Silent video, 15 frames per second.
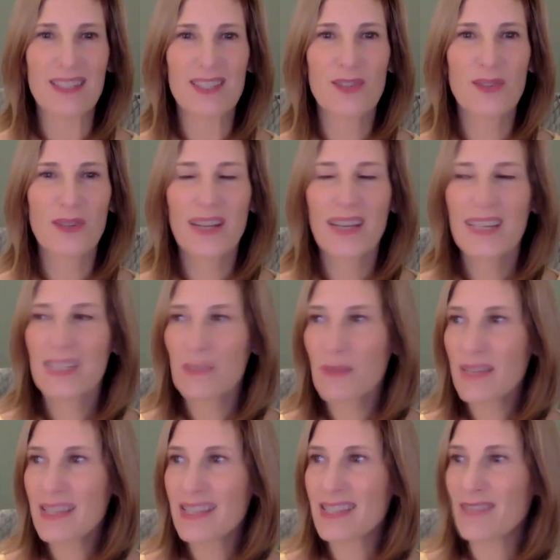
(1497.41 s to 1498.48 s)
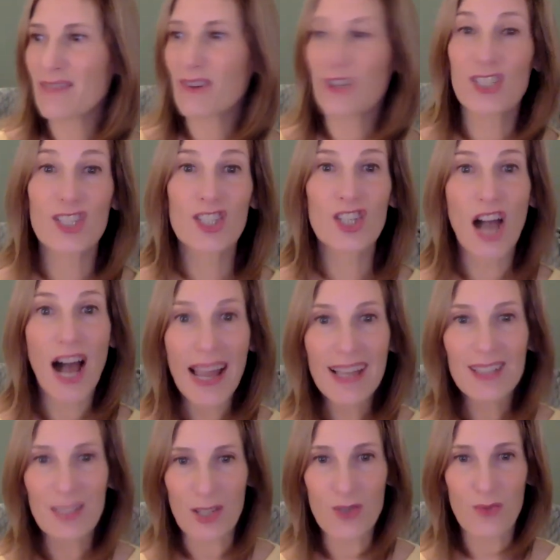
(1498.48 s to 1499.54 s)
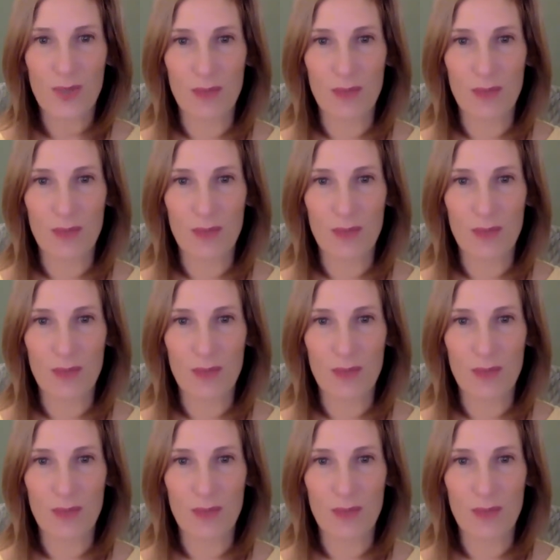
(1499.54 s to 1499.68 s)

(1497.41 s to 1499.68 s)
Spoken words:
So, in some ways, it's a very childish